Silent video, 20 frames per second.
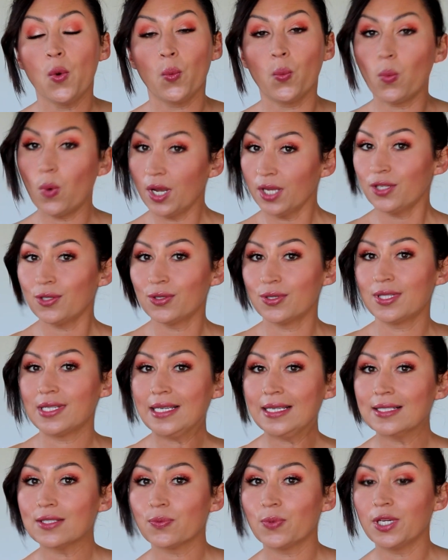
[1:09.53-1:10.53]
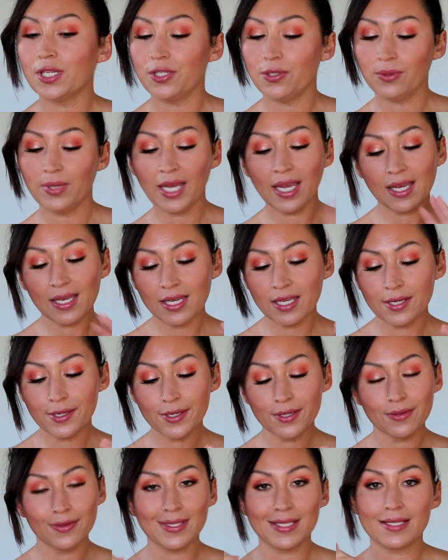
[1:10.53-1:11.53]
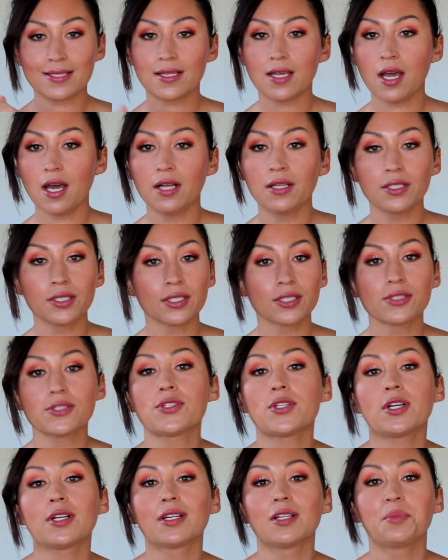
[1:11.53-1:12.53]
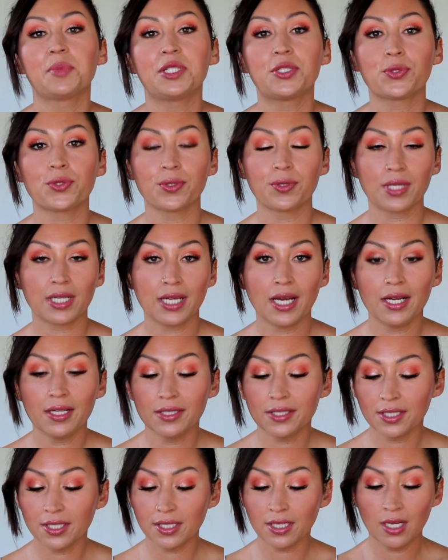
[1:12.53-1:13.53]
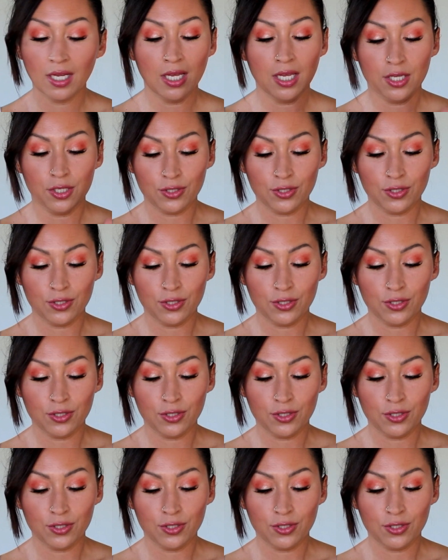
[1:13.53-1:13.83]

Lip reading: What you see is what you get here. These colors are going to be true to color.